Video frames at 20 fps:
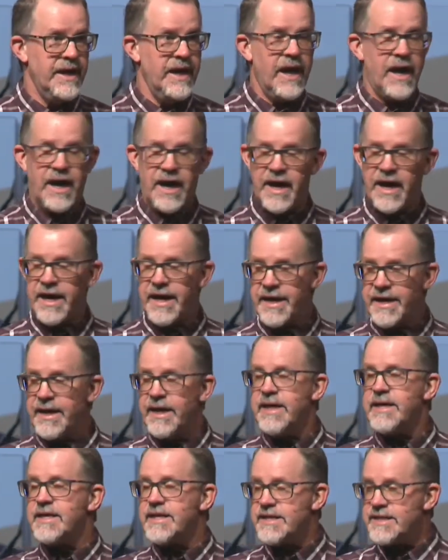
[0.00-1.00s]
I
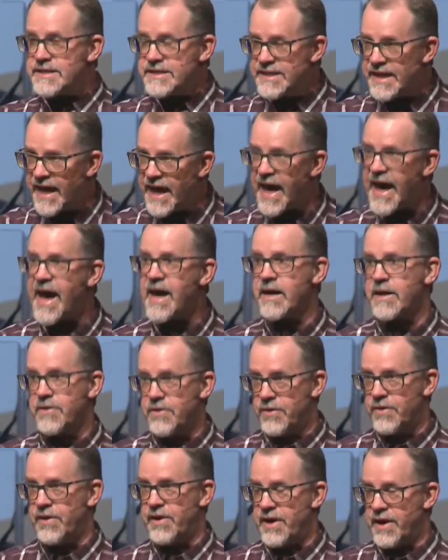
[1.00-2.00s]
can
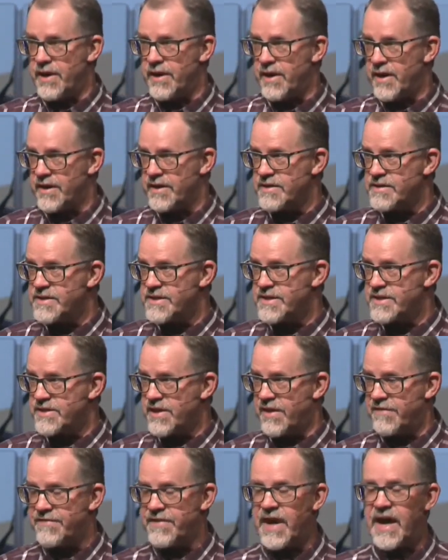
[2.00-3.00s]
tackle a lot of
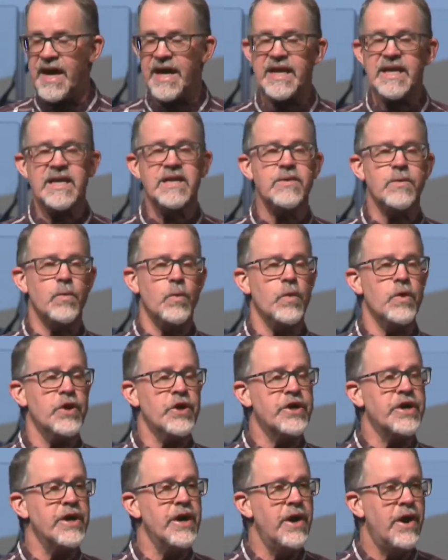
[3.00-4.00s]
stuff. I can
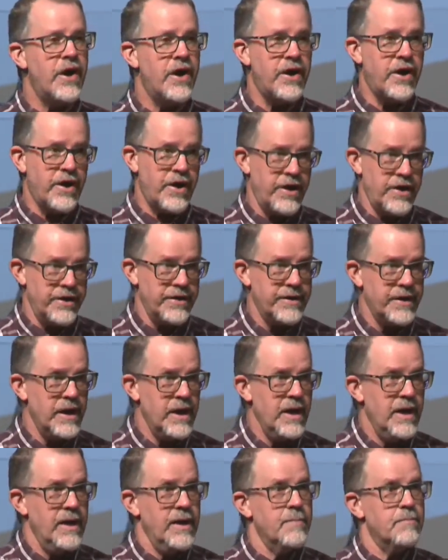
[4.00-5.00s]
work hard.
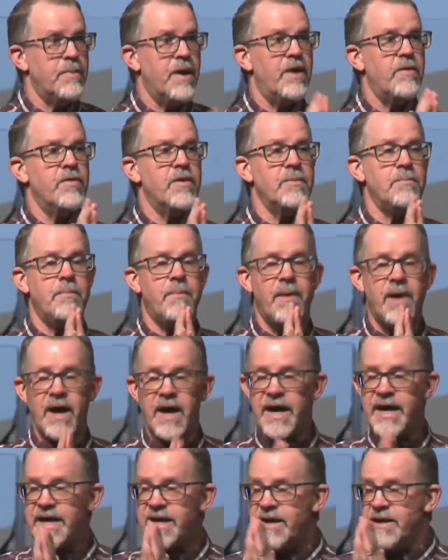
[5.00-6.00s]
But when
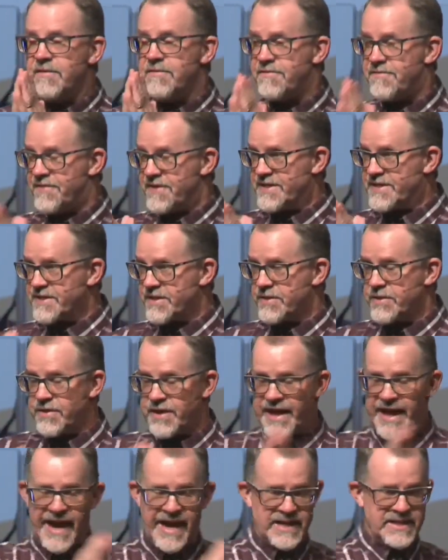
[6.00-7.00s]
my physical
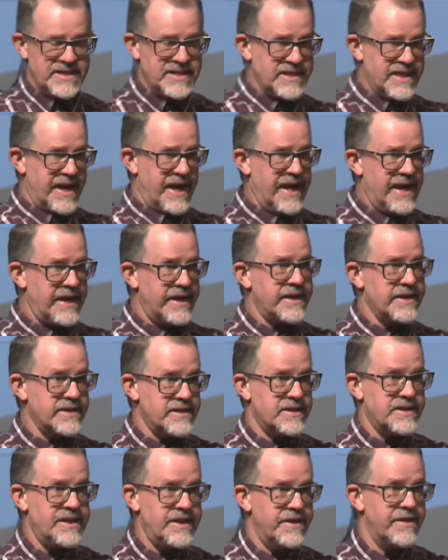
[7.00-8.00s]
gas tank
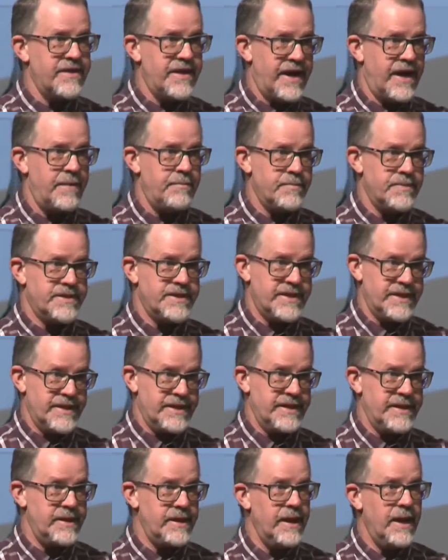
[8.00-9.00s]
is near
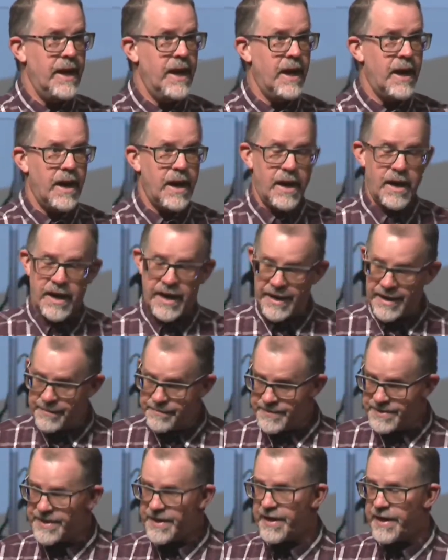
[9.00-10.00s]
empty, I
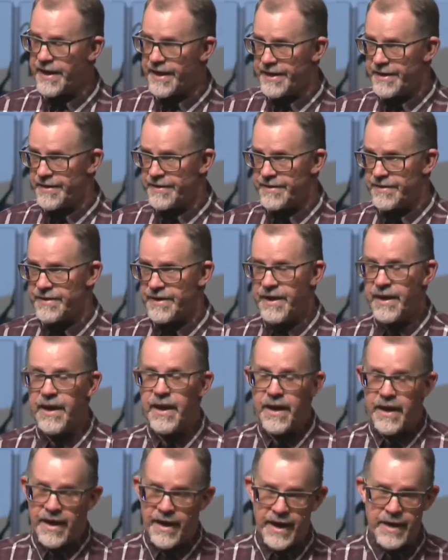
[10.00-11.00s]
am tired.
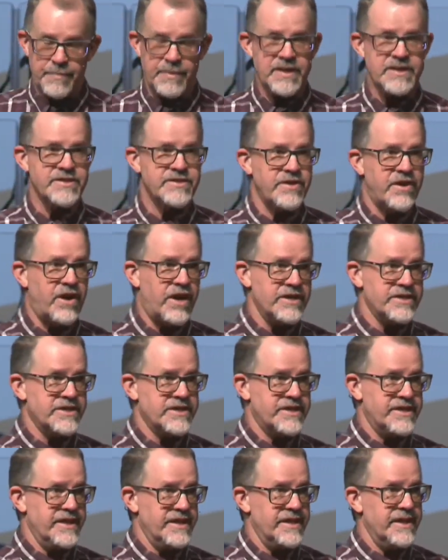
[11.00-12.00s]
I am
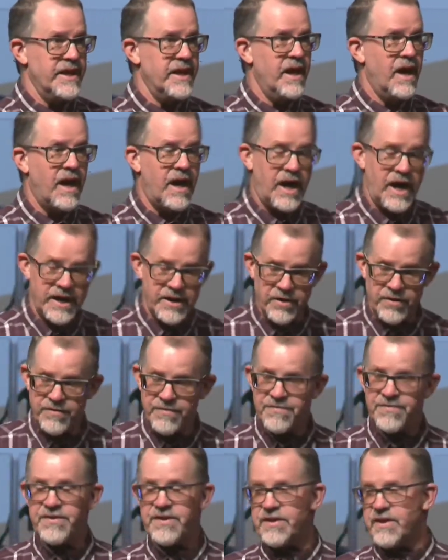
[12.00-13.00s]
exhausted. I
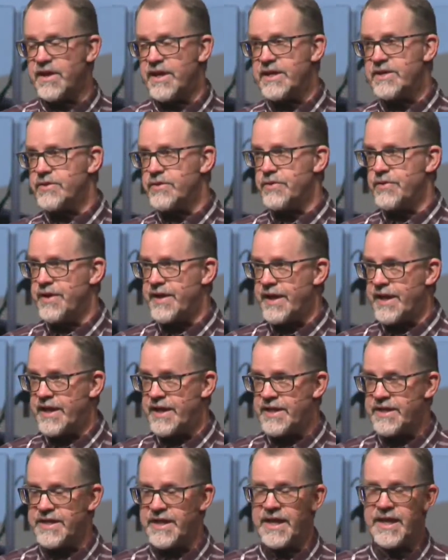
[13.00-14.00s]
don't feel like doing
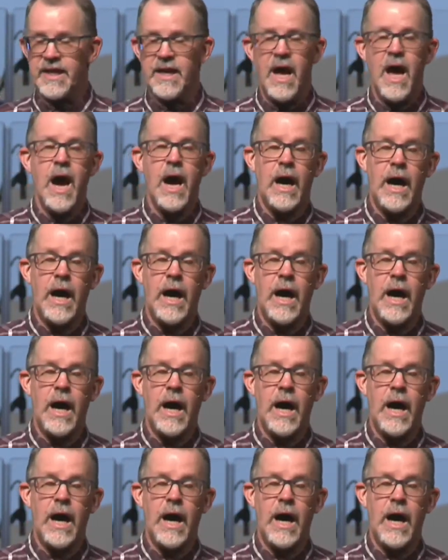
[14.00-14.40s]
anything.